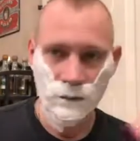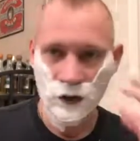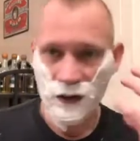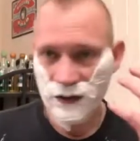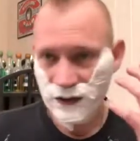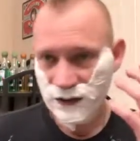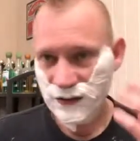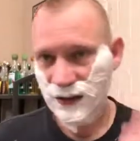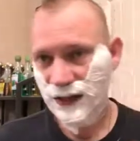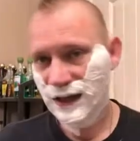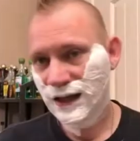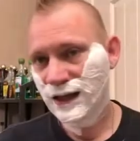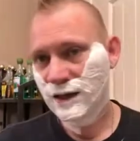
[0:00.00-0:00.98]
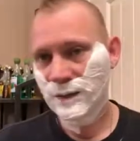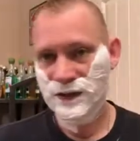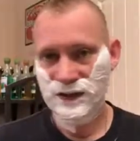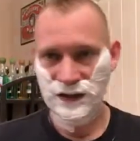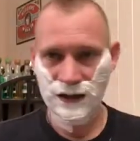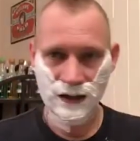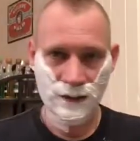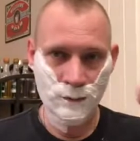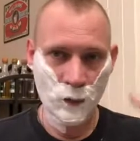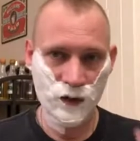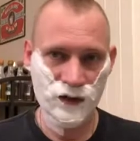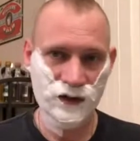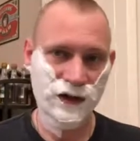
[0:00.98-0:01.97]
goodness to get into my skin,
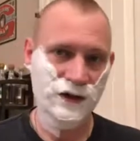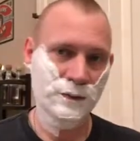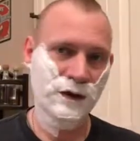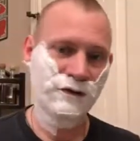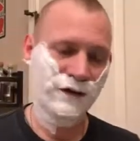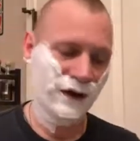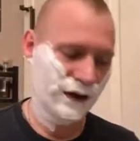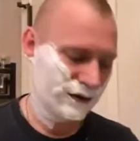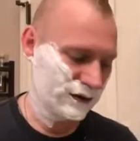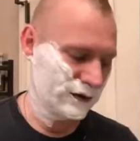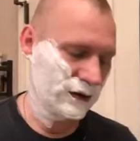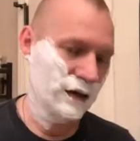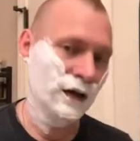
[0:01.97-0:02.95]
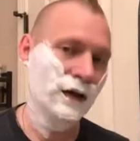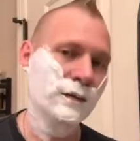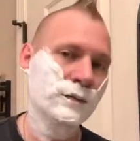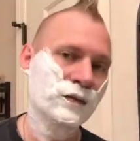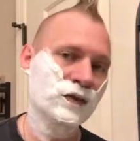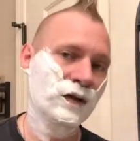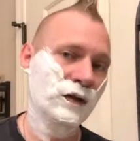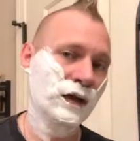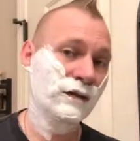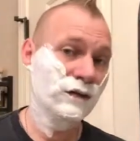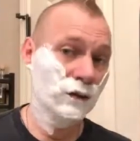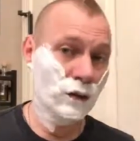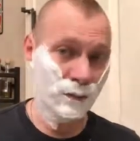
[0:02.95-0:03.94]
moisturize my face. So
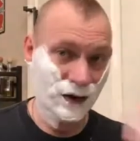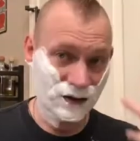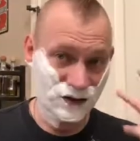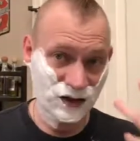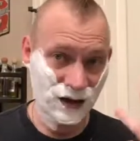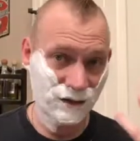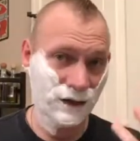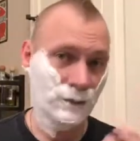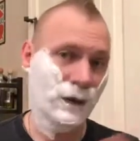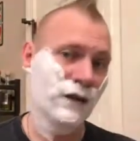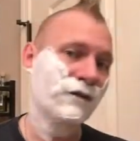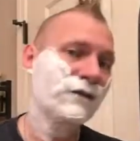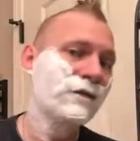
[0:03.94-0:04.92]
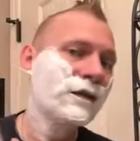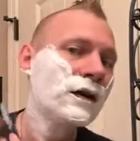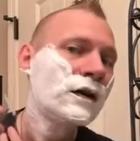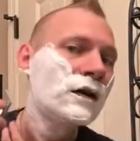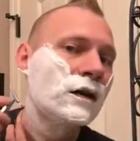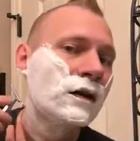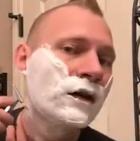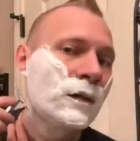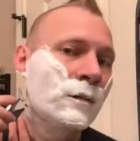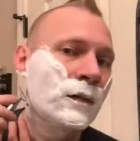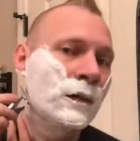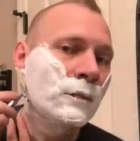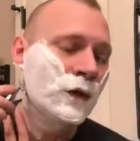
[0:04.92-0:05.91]
even though I'm not shaving the
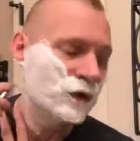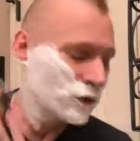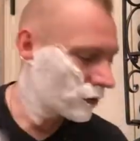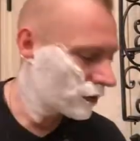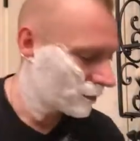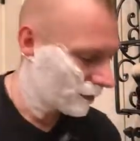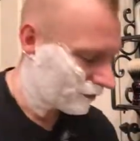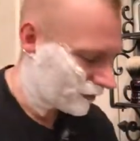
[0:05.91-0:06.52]
majority of my